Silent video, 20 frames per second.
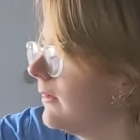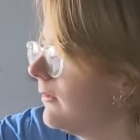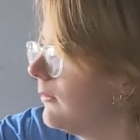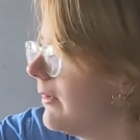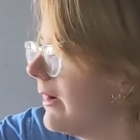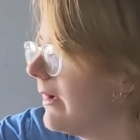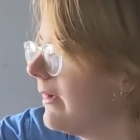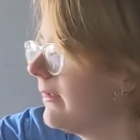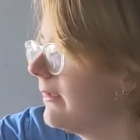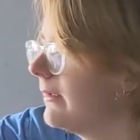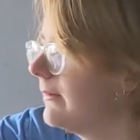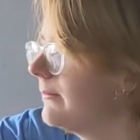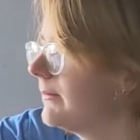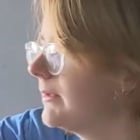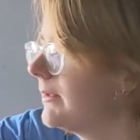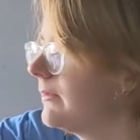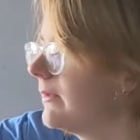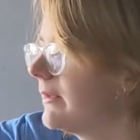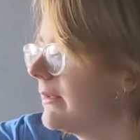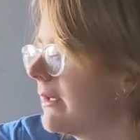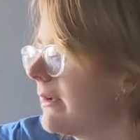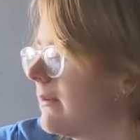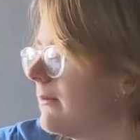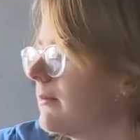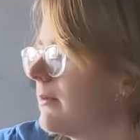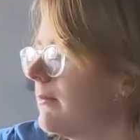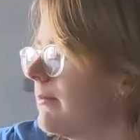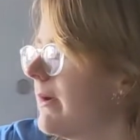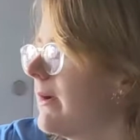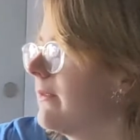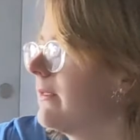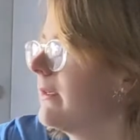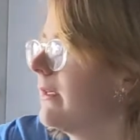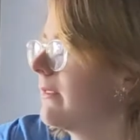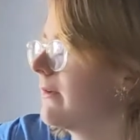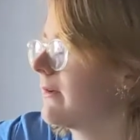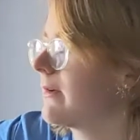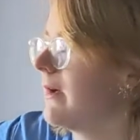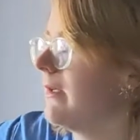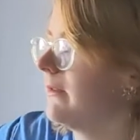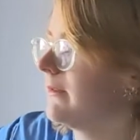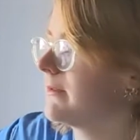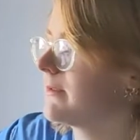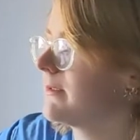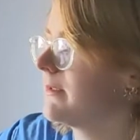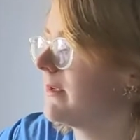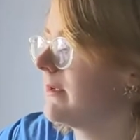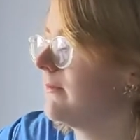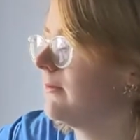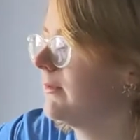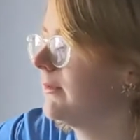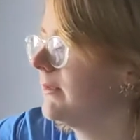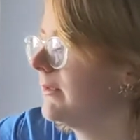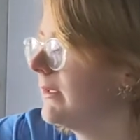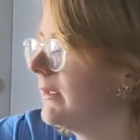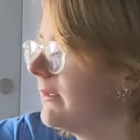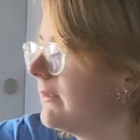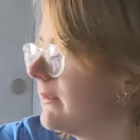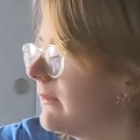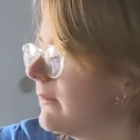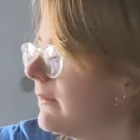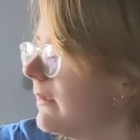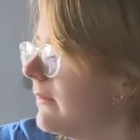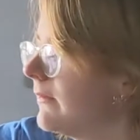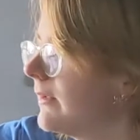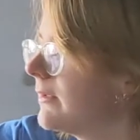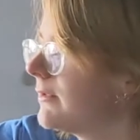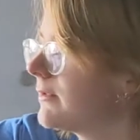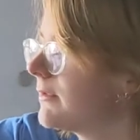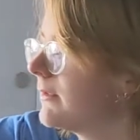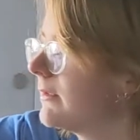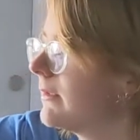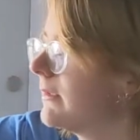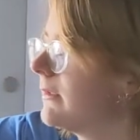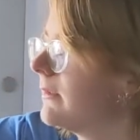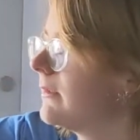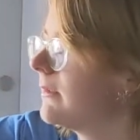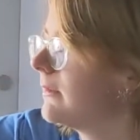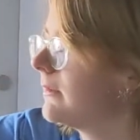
While I'm doing that, I'll prepare the other colors that I will need eventually.